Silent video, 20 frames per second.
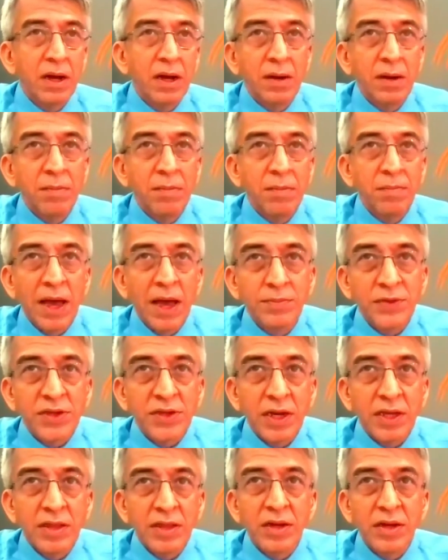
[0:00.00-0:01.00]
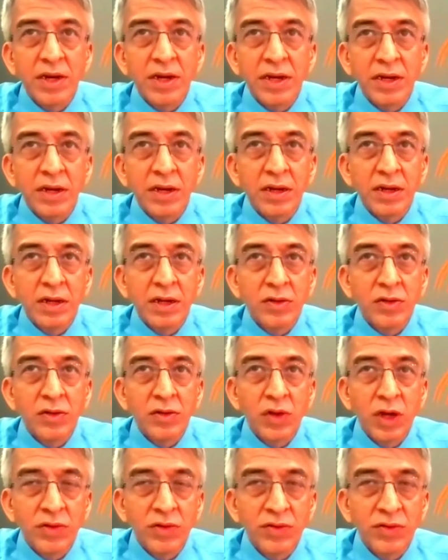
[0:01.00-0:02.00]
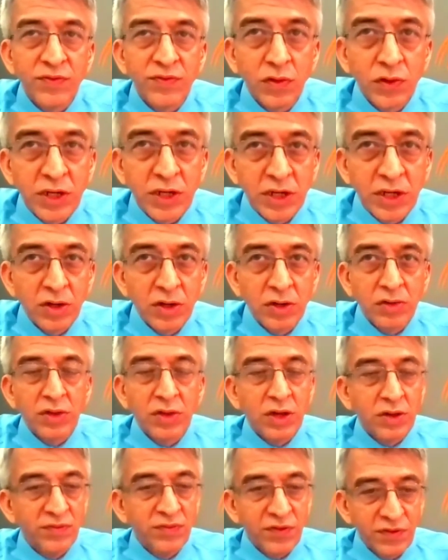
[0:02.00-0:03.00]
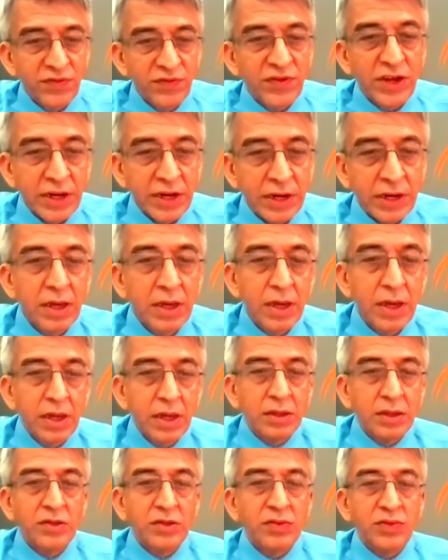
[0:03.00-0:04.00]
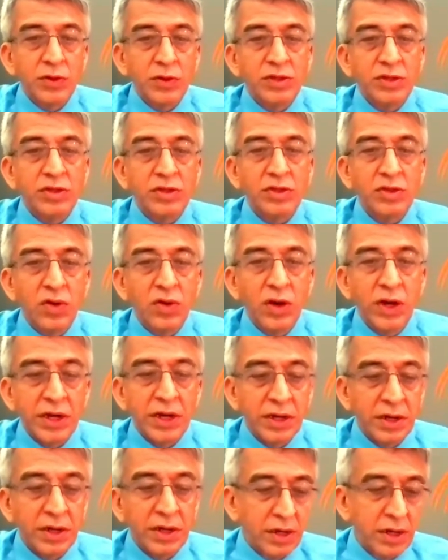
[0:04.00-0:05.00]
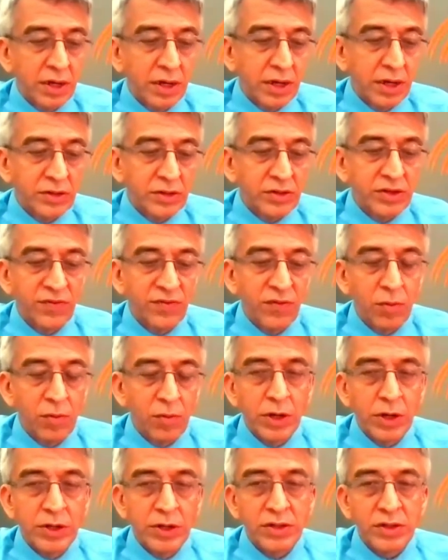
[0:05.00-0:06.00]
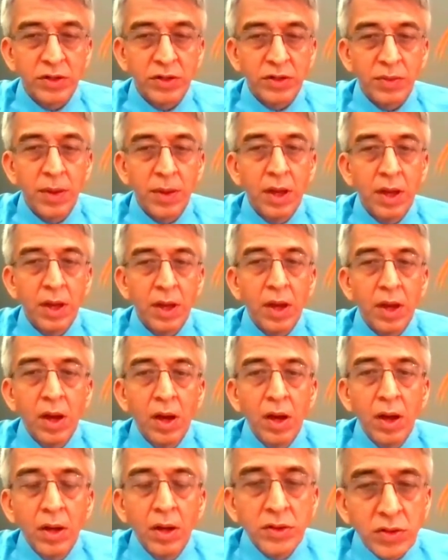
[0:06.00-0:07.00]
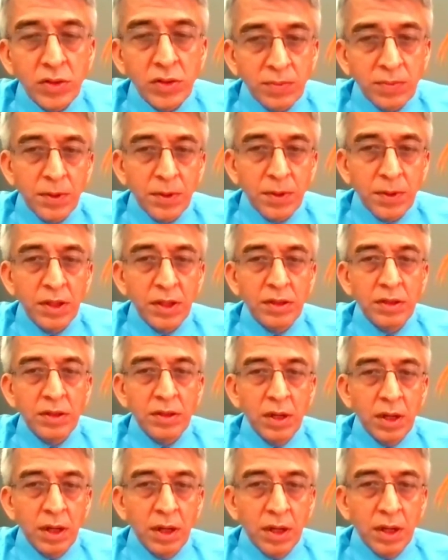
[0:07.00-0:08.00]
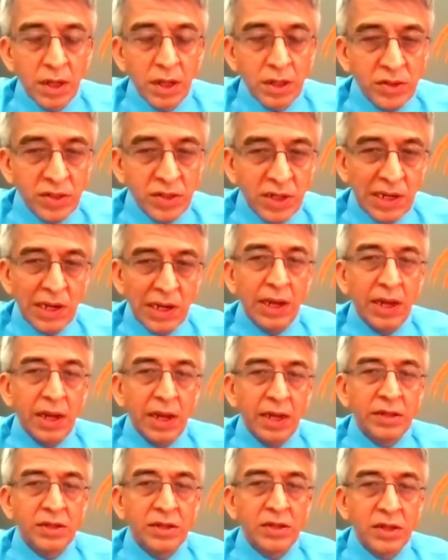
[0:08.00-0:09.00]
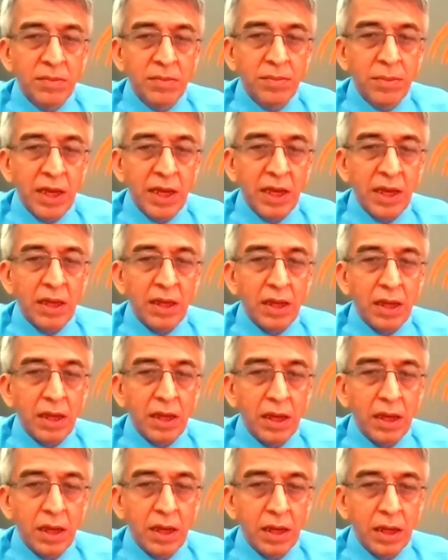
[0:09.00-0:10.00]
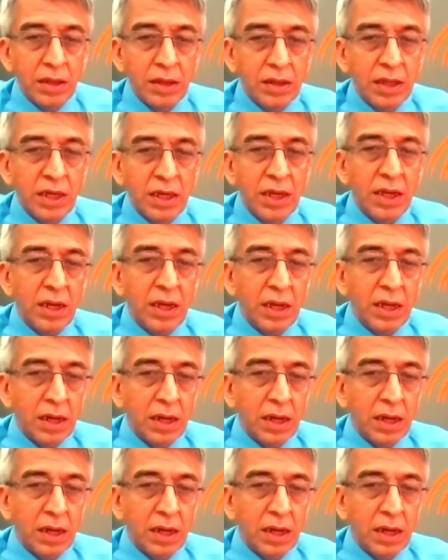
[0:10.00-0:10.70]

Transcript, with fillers: uh, perhaps either in uh, two thousand fourteen or two thousand fifteen. This was coined uh, Industry four point oh. So certainly in Germany, the